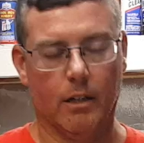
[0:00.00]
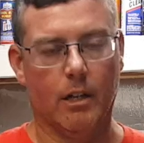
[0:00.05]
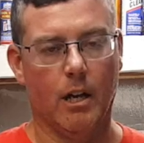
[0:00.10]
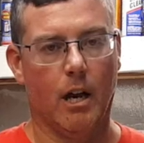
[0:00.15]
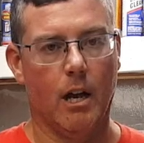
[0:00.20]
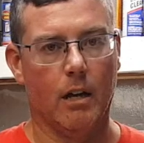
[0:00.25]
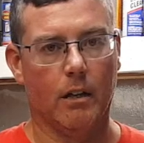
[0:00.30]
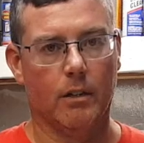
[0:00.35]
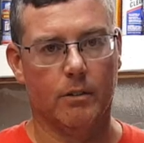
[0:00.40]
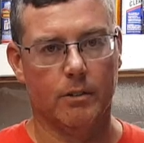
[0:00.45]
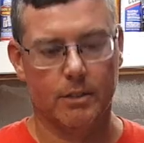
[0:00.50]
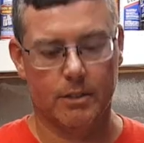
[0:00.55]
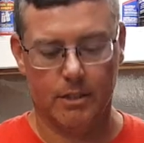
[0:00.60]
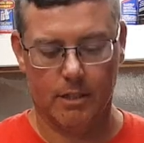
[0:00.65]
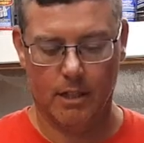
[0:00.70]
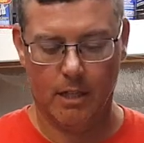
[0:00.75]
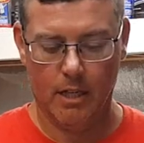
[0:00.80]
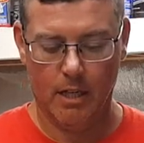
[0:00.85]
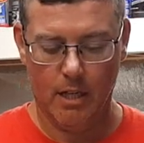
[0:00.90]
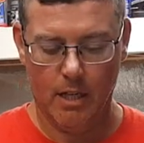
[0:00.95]
goggles,
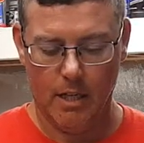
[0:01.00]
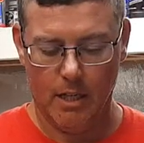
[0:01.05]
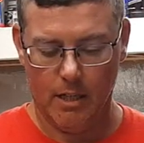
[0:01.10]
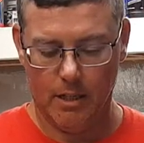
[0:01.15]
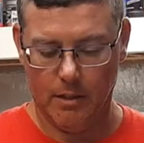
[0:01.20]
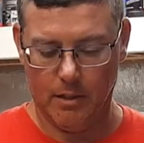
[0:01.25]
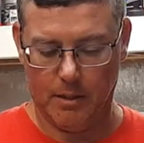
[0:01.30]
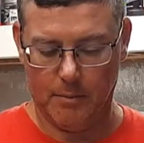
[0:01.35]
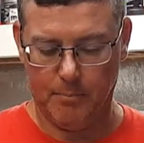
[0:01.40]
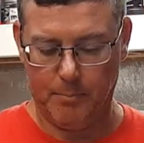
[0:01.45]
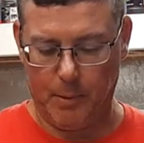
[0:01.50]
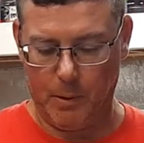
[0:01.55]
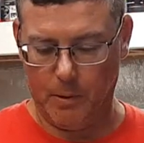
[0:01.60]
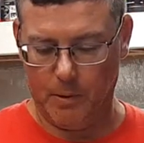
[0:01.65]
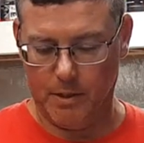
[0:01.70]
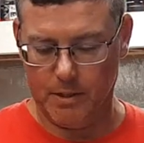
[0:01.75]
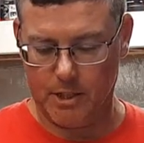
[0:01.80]
you can pull the